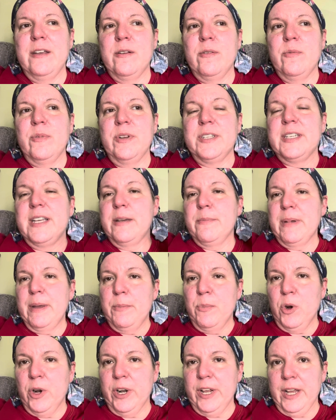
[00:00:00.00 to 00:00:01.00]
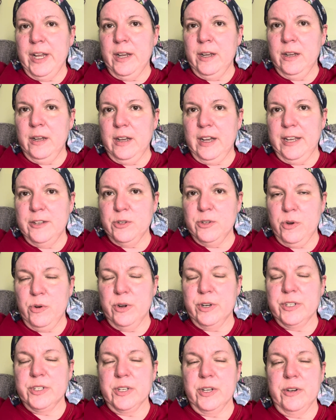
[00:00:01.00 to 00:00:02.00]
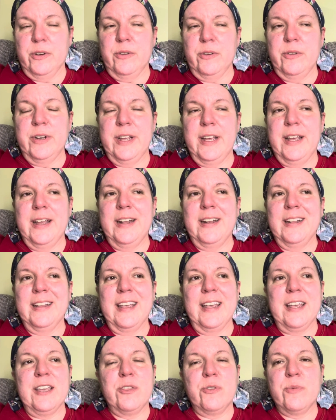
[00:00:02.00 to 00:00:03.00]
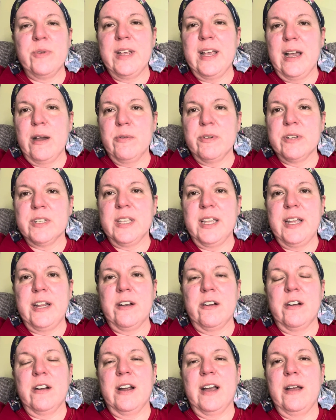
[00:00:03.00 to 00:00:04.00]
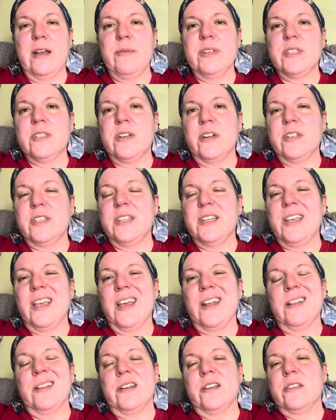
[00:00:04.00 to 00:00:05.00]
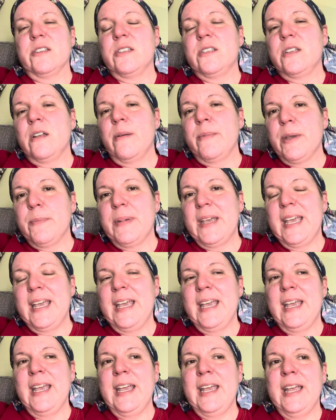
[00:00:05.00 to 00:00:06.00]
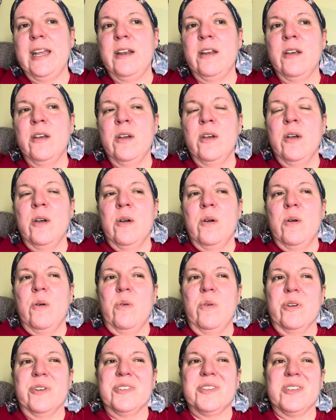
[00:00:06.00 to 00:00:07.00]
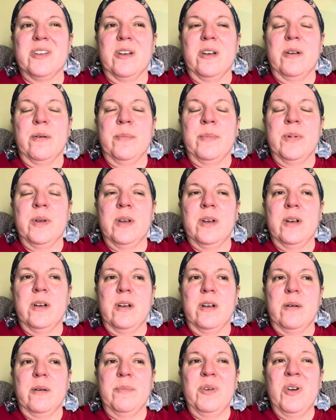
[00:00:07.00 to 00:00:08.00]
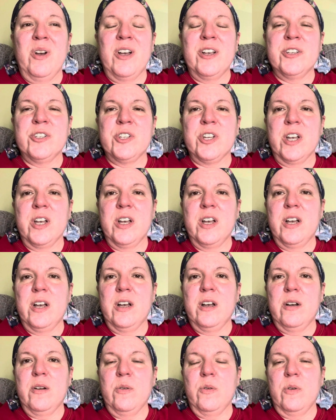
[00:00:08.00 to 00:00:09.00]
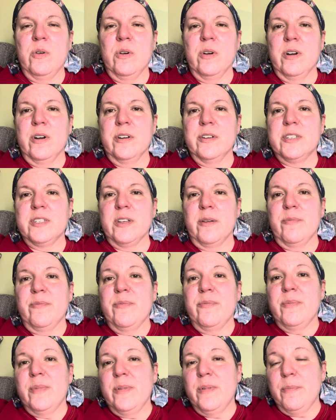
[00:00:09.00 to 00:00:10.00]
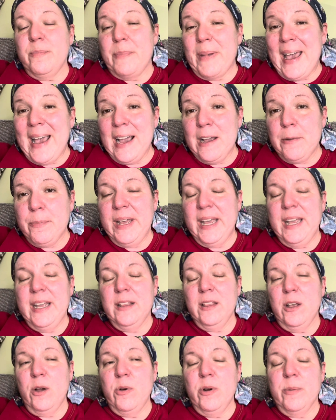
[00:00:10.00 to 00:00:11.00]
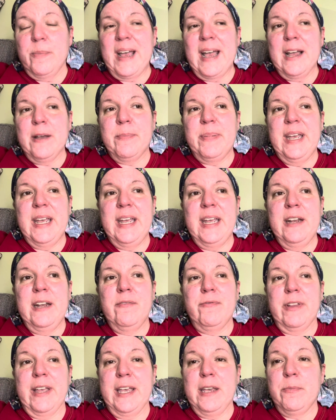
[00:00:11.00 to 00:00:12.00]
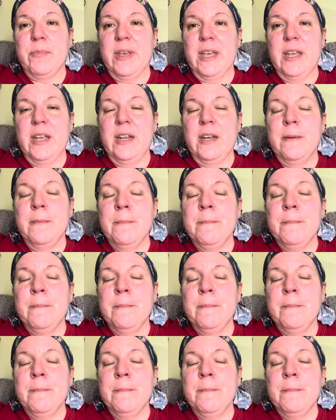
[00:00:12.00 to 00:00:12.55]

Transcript: would take my morning hydrocortisone, and like 3 hours later, I would start to get a little stomach pain or some nausea or some back pain, lower back pain, flank pain,